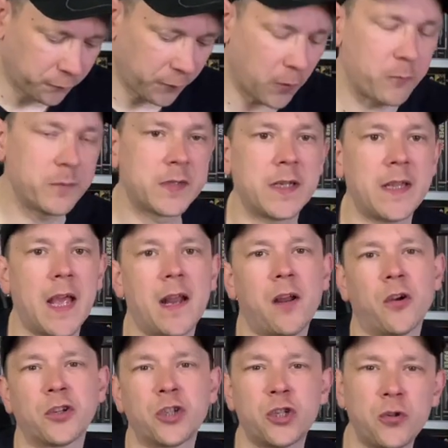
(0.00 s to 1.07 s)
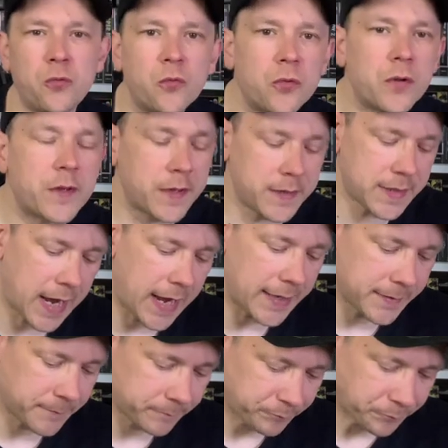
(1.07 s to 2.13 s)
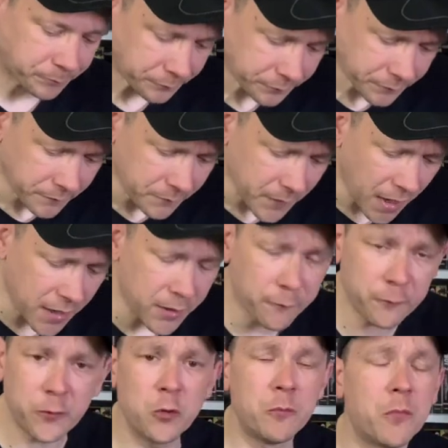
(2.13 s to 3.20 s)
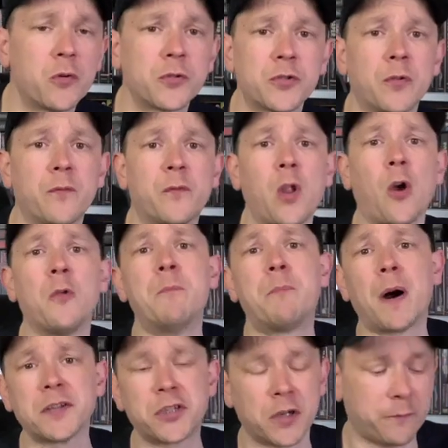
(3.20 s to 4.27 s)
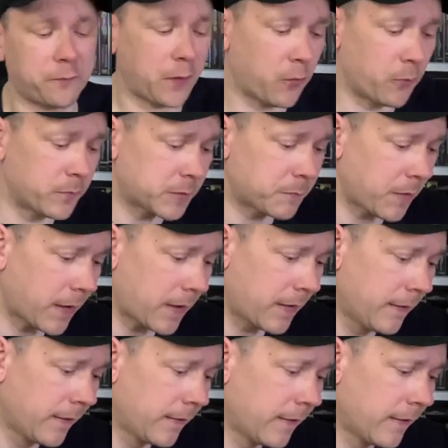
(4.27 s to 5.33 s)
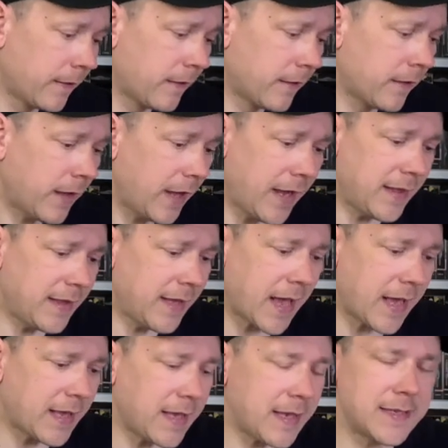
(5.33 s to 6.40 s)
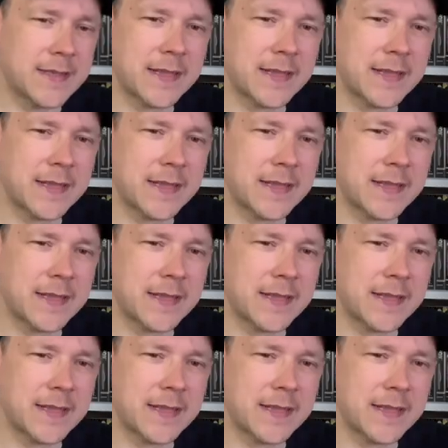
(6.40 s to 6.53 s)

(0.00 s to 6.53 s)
films in there like Shaun of the Dead and a few more sort of low budget films, but in the 80s